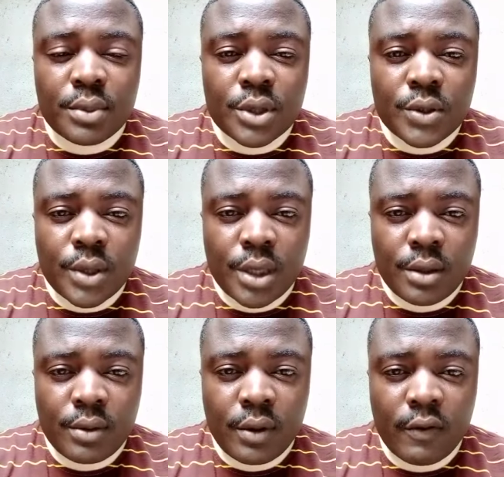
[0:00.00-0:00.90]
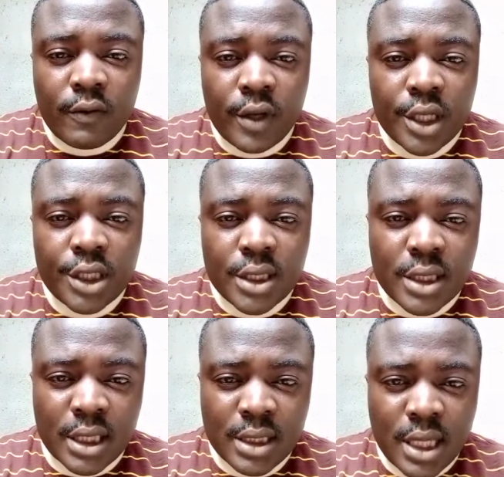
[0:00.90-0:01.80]
between
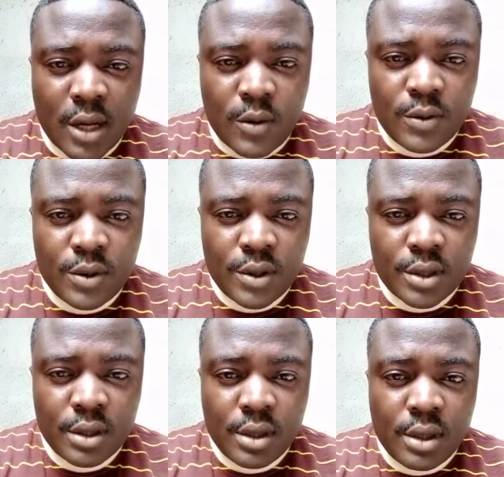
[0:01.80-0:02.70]
villages and towns